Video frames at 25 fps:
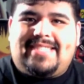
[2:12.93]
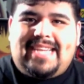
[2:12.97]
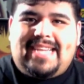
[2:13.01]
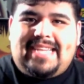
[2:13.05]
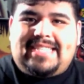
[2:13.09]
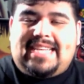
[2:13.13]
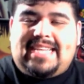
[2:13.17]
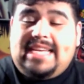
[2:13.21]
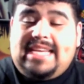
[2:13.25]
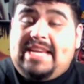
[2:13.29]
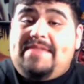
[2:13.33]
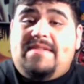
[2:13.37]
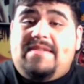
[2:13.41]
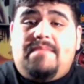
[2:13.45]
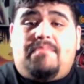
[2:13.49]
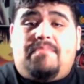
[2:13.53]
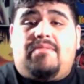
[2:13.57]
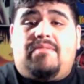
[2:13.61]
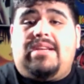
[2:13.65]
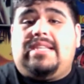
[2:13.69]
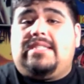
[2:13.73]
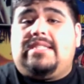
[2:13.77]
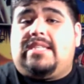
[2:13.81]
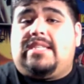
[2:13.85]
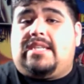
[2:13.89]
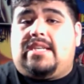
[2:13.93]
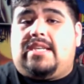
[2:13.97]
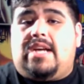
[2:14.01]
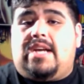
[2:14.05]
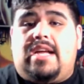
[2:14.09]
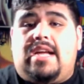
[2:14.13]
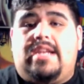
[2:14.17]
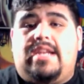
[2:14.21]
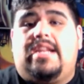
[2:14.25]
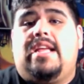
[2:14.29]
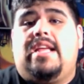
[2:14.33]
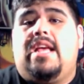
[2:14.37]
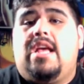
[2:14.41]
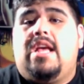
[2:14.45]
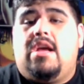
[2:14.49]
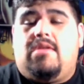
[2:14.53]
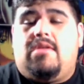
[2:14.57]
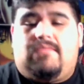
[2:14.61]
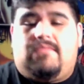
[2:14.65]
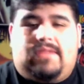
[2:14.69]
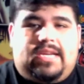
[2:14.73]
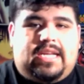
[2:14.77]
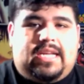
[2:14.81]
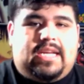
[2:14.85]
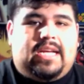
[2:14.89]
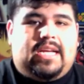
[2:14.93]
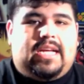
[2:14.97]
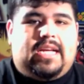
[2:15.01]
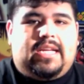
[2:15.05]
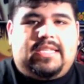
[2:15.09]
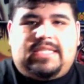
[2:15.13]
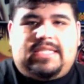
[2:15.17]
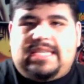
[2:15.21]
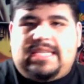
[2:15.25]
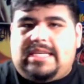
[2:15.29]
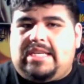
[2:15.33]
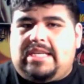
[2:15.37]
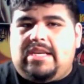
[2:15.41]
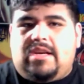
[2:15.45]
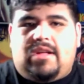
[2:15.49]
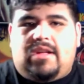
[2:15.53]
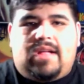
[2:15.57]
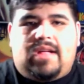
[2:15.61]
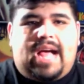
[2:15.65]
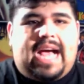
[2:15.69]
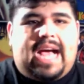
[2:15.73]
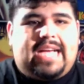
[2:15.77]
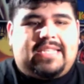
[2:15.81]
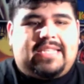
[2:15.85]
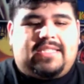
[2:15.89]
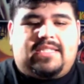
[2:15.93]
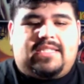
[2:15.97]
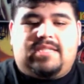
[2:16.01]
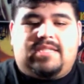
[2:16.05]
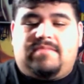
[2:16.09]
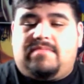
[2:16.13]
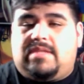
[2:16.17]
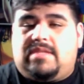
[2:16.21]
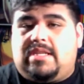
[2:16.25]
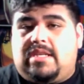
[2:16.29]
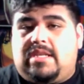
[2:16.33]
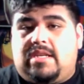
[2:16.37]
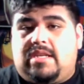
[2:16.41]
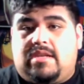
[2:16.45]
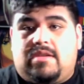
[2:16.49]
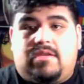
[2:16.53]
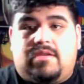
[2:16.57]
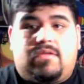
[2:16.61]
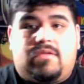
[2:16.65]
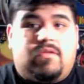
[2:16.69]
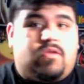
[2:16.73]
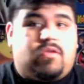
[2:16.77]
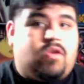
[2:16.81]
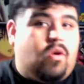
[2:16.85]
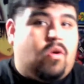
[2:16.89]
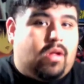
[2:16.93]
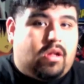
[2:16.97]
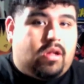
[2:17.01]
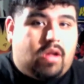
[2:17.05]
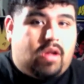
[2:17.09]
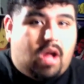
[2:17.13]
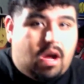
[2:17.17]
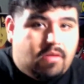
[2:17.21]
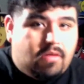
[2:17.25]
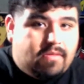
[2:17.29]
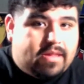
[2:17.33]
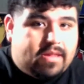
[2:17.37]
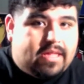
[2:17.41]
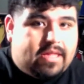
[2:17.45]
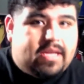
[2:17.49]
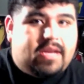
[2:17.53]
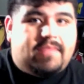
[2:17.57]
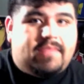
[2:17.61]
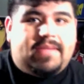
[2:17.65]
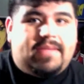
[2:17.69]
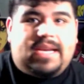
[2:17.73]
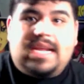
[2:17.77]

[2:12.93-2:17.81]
He even brings a gun when Ezekiel asks him to go along with him,